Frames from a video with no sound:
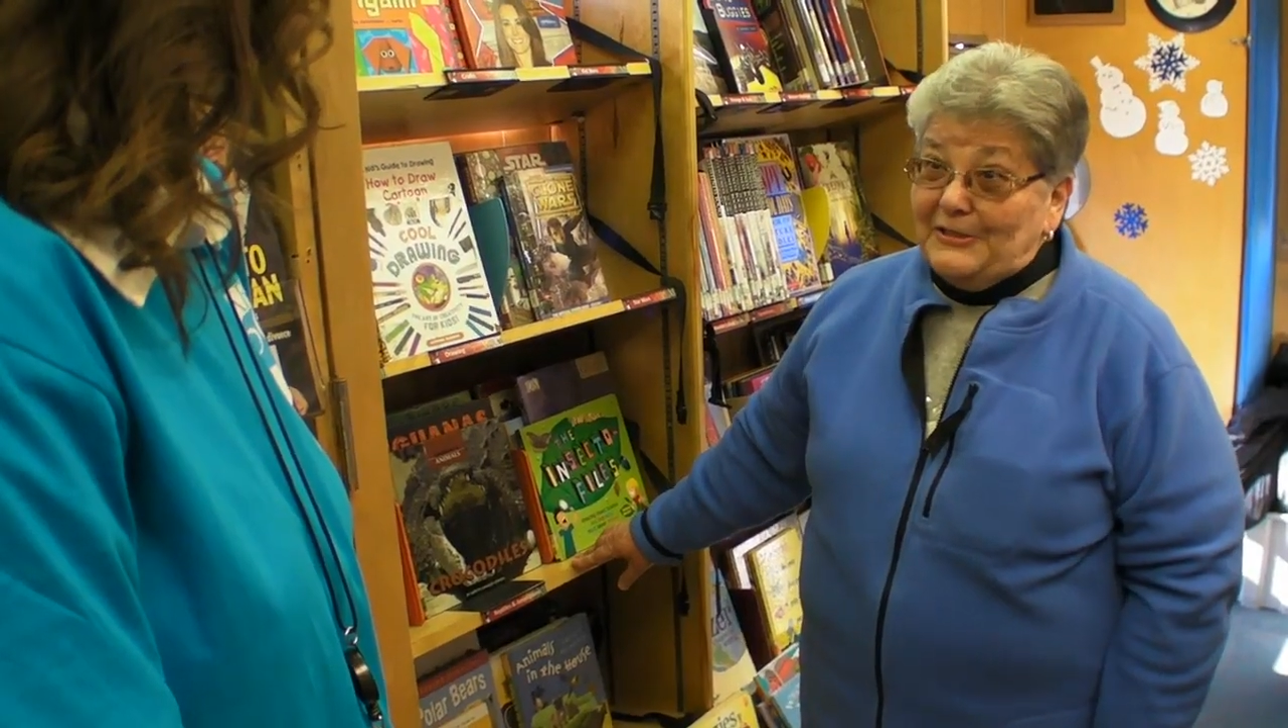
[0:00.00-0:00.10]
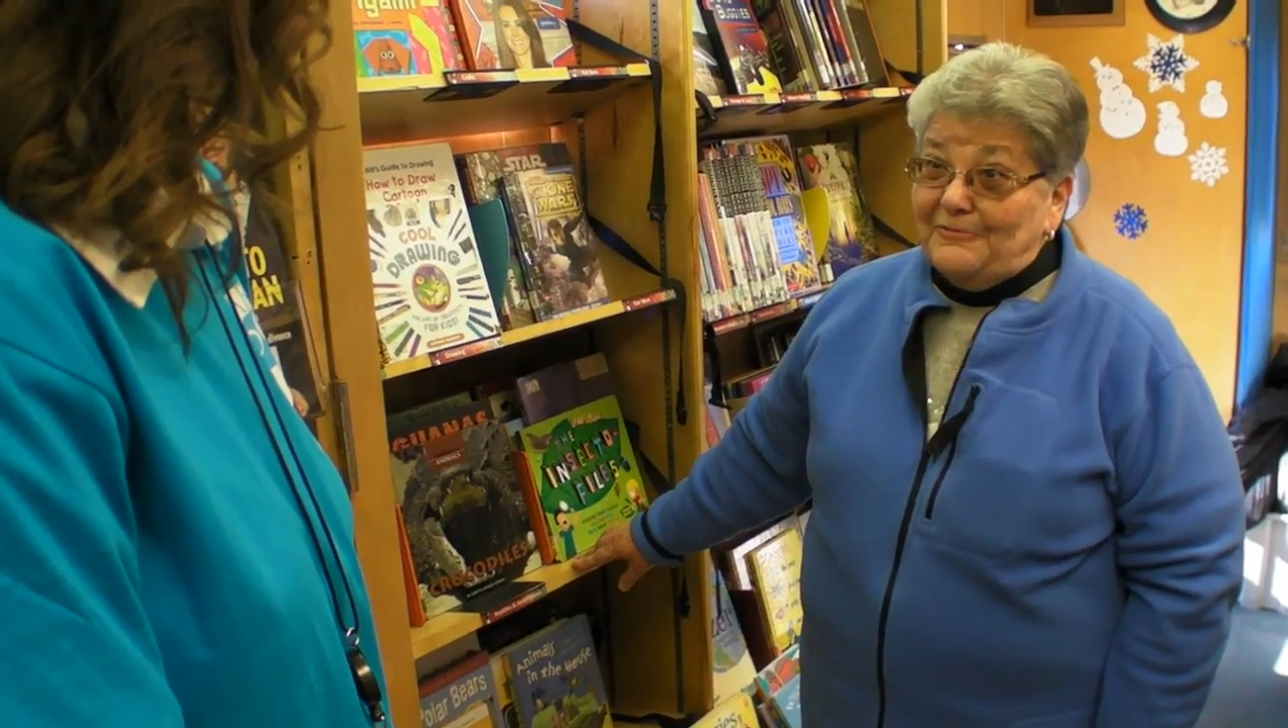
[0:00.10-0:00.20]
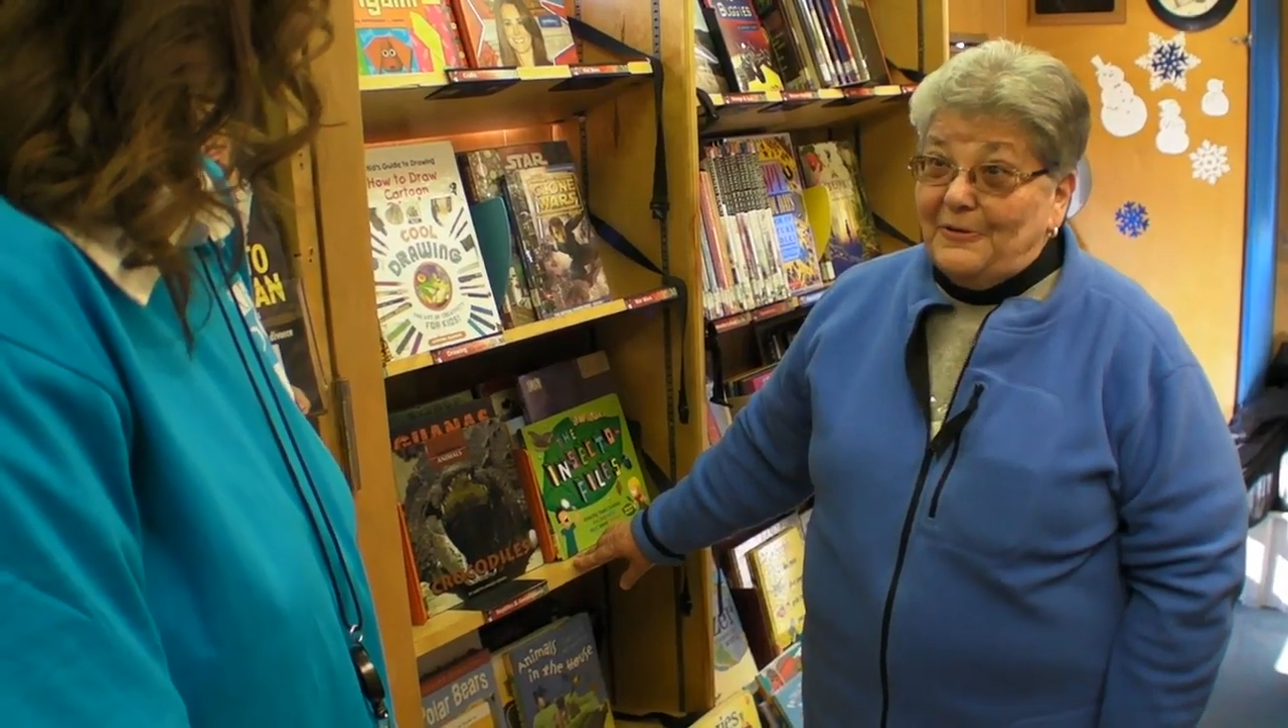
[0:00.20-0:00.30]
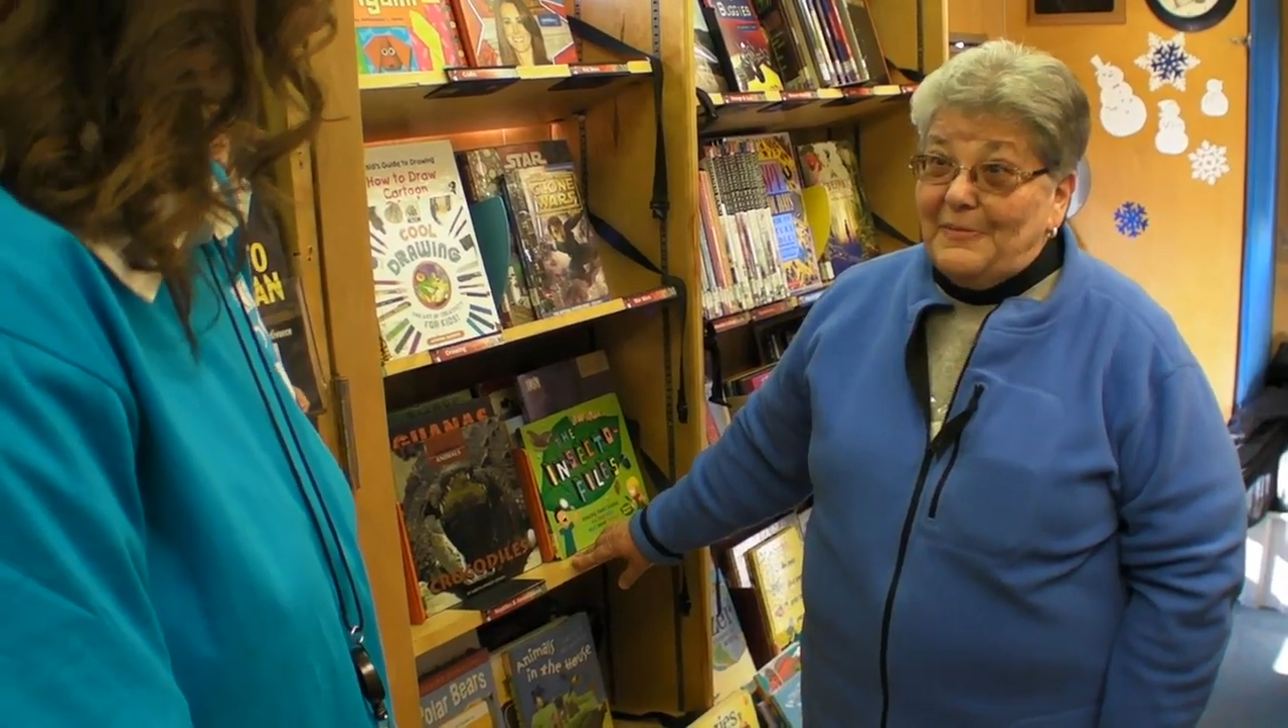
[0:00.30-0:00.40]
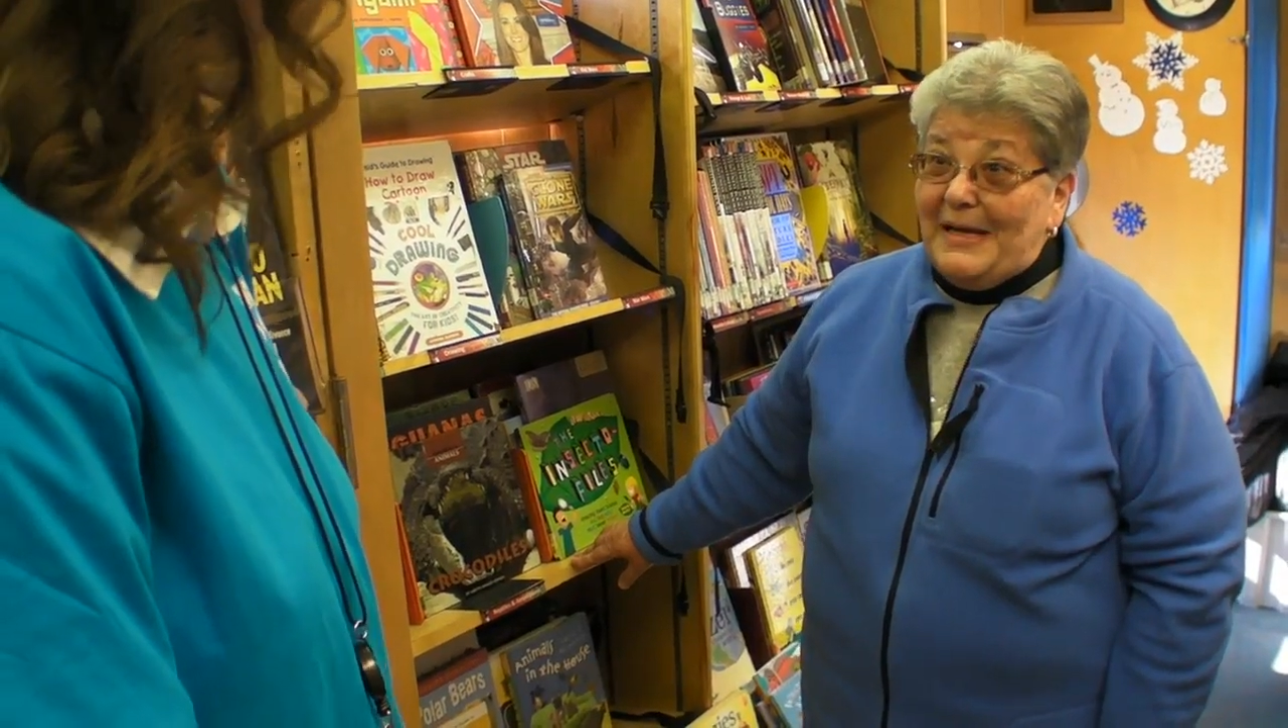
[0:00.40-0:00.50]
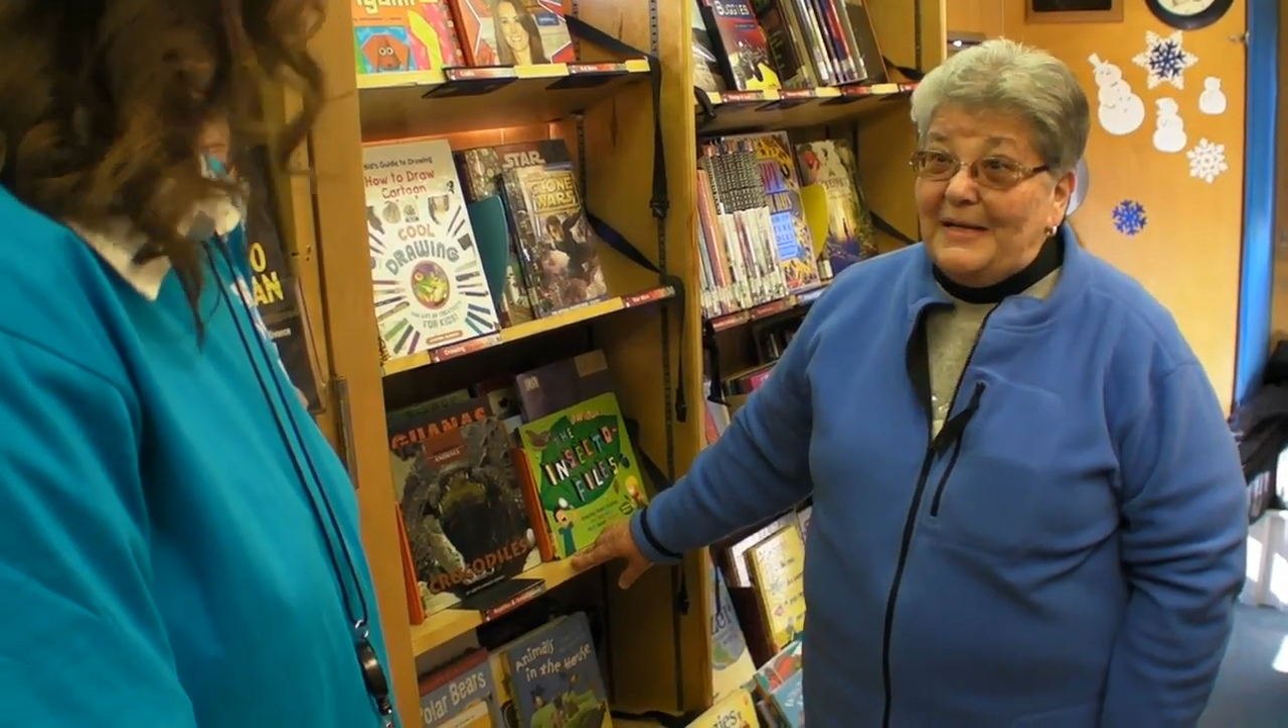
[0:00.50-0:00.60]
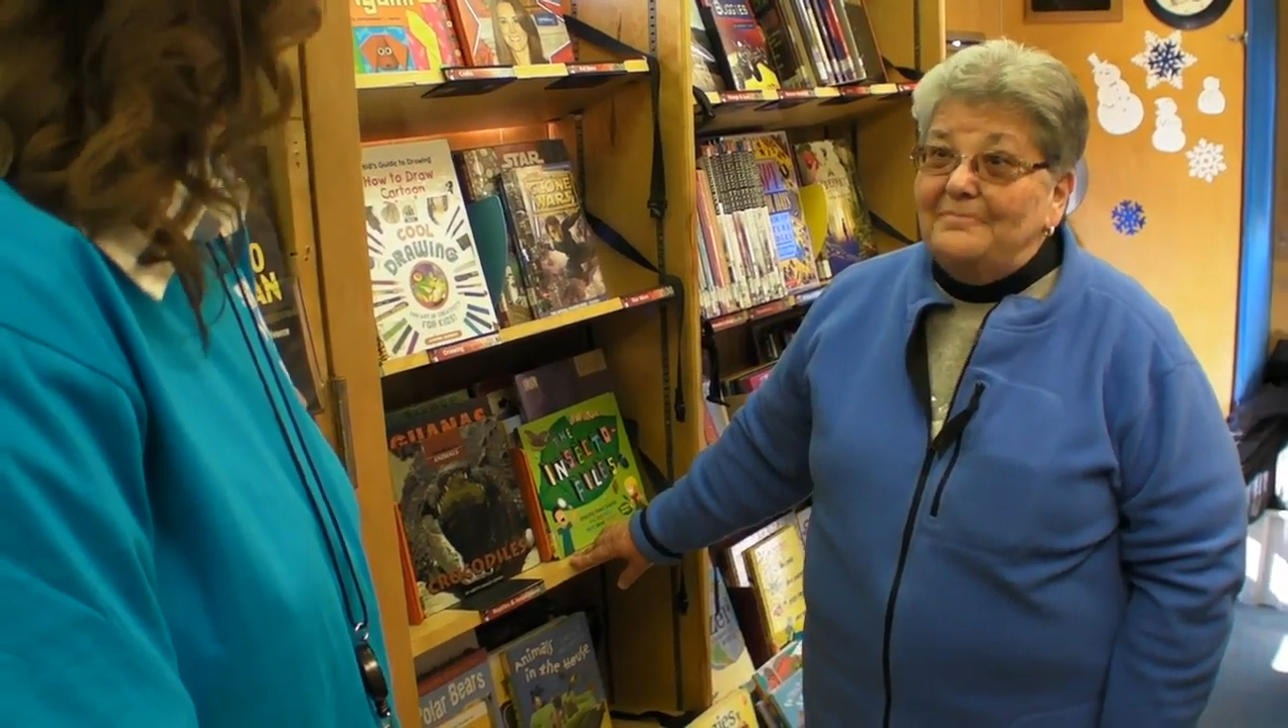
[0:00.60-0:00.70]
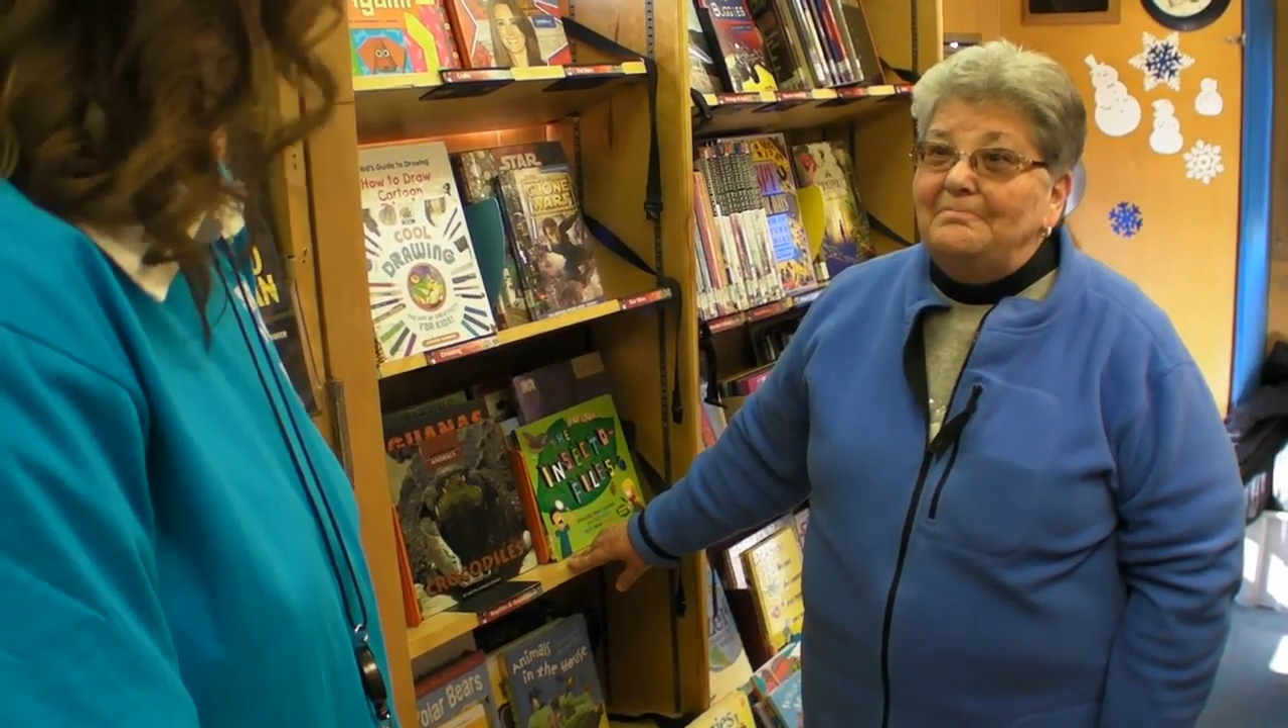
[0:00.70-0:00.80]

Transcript: for me.